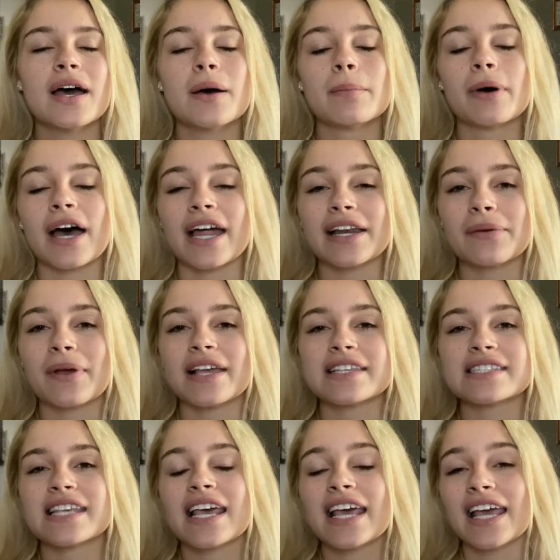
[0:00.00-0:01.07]
But
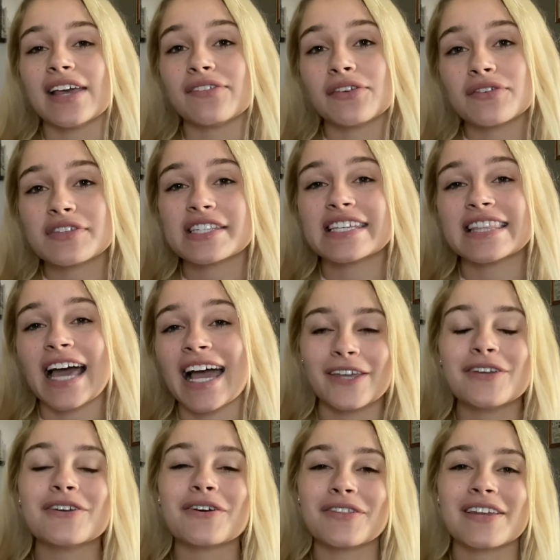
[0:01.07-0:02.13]
anyways, if you've seen that,
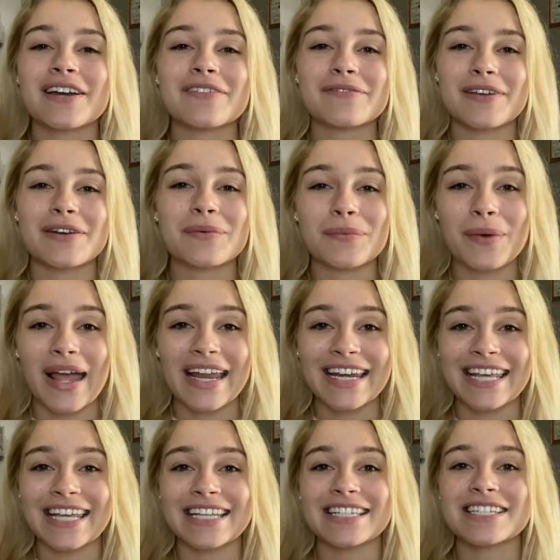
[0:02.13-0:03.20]
you know that I've been
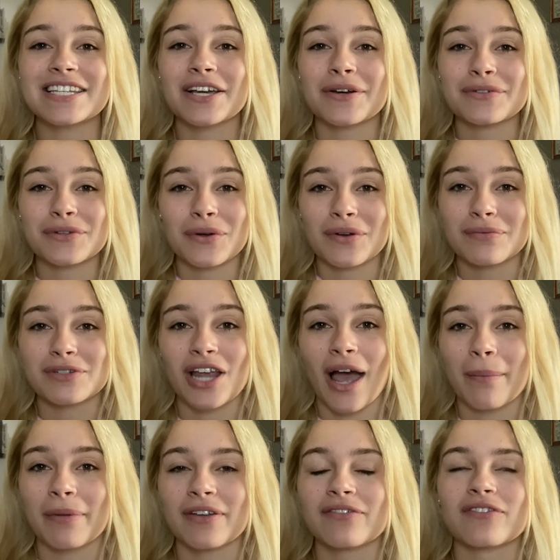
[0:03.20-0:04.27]
waiting to go dorm
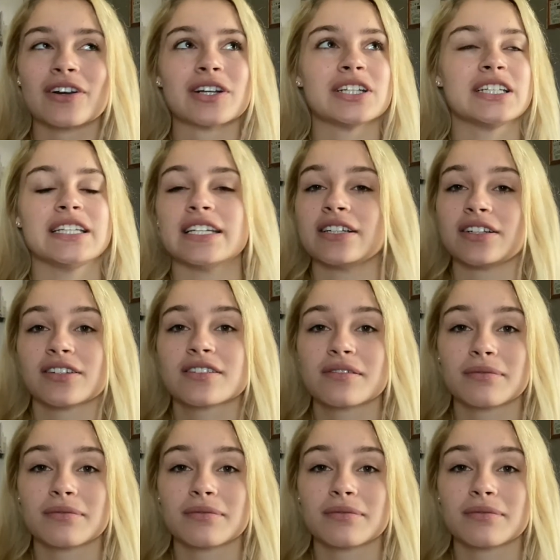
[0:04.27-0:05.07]
shopping for years.